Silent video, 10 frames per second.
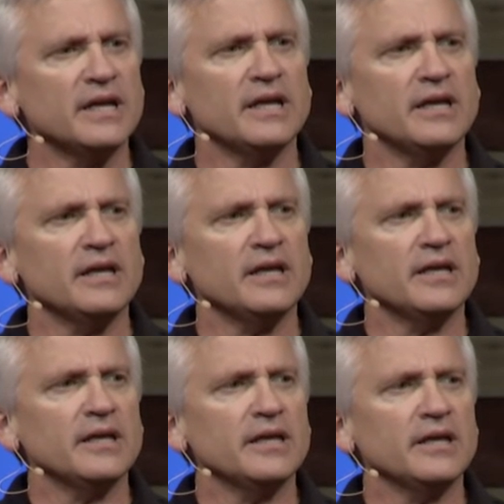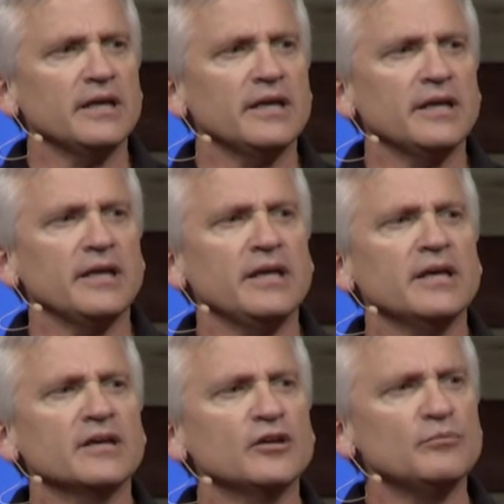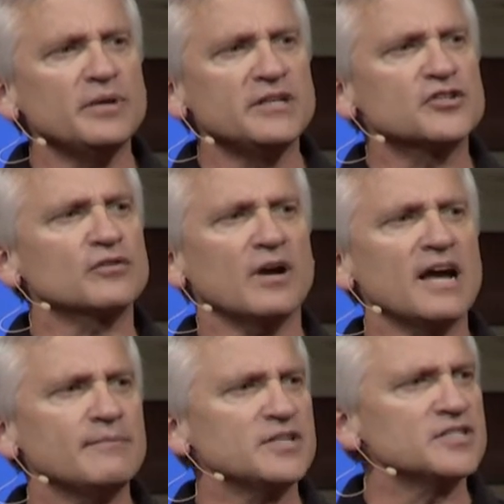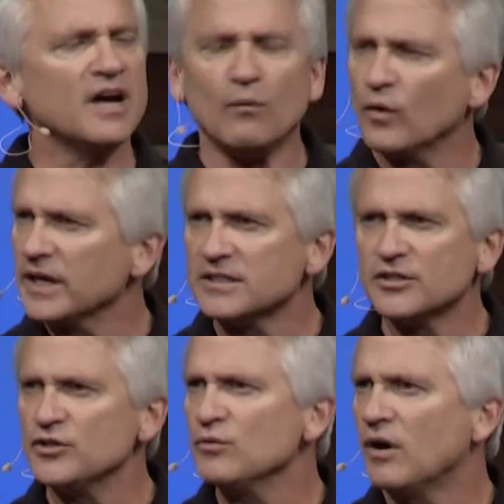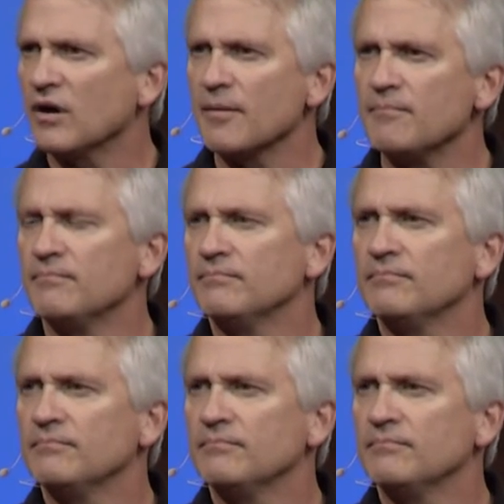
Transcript: it, it, could be described as not wanting to do harm.